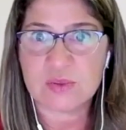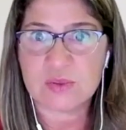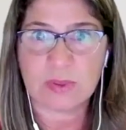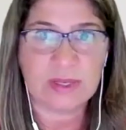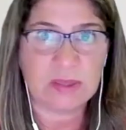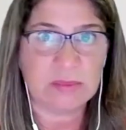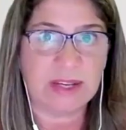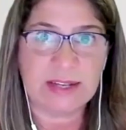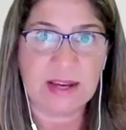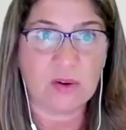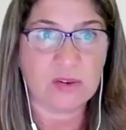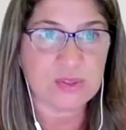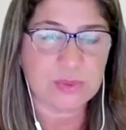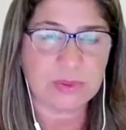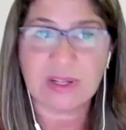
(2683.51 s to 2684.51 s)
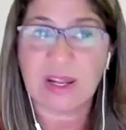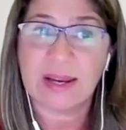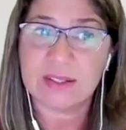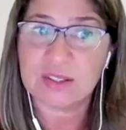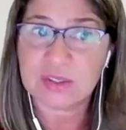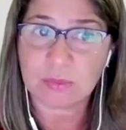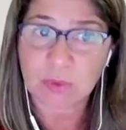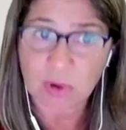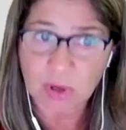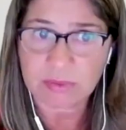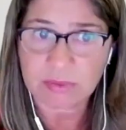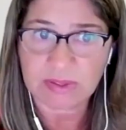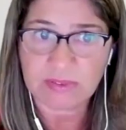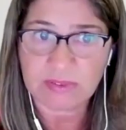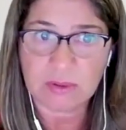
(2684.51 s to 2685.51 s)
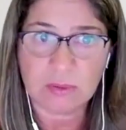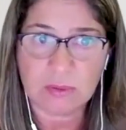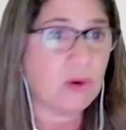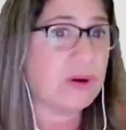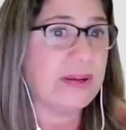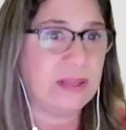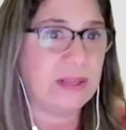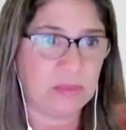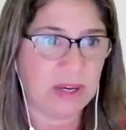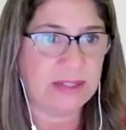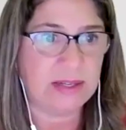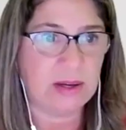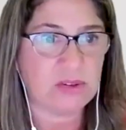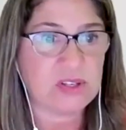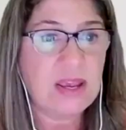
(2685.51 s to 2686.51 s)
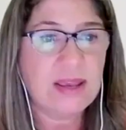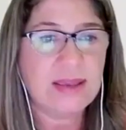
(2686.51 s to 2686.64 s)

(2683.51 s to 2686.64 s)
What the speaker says: or anybody else would like to work with you or anybody else,